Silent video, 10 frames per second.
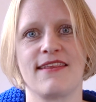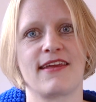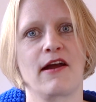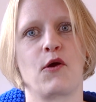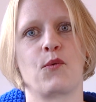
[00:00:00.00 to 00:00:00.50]
that
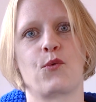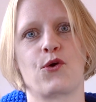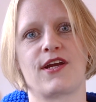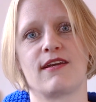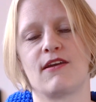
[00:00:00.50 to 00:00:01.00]
they aren't
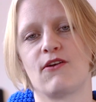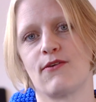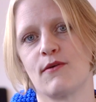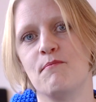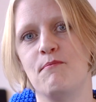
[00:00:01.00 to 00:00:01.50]
working in
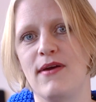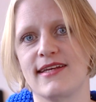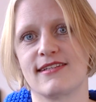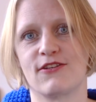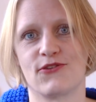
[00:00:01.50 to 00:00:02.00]
your
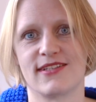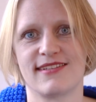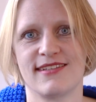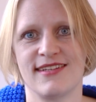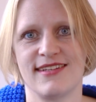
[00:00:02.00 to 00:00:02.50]
best
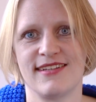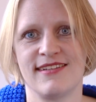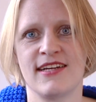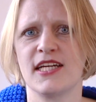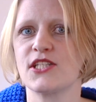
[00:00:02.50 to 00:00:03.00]
interest.
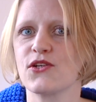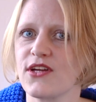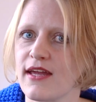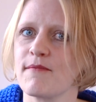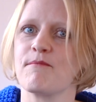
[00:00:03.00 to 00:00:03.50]
It's
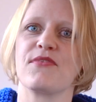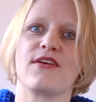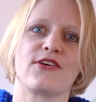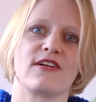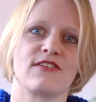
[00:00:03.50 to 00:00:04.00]
okay
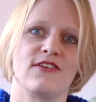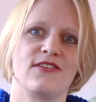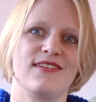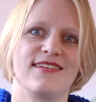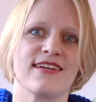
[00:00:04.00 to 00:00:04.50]
that the
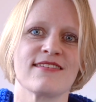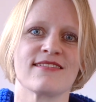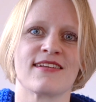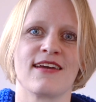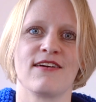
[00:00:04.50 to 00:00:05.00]
consultant
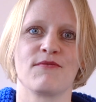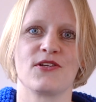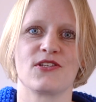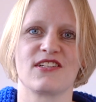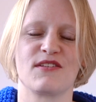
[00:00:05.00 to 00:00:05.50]
doesn't have
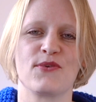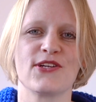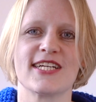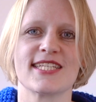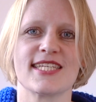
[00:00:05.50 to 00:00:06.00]
much
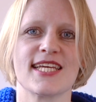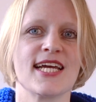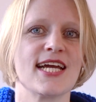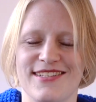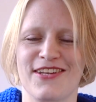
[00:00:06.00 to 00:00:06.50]
experience,
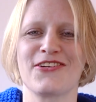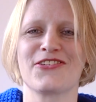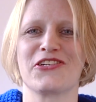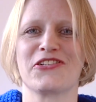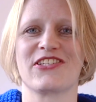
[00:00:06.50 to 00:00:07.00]
as long
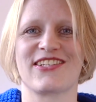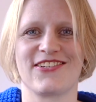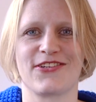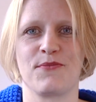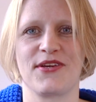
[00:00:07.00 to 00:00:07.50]
as there's
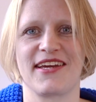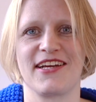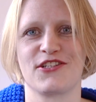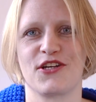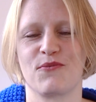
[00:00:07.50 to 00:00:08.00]
good
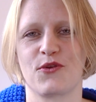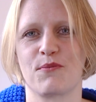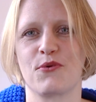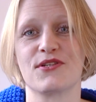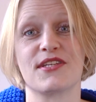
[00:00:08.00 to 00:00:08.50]
communication with the
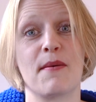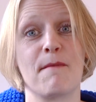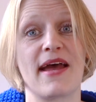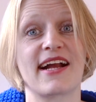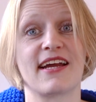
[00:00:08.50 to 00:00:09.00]
person
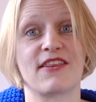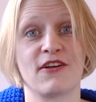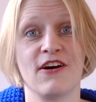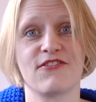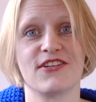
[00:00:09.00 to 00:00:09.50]
back at
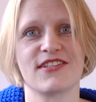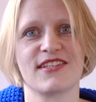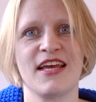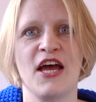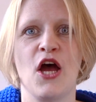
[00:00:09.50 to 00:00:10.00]
the office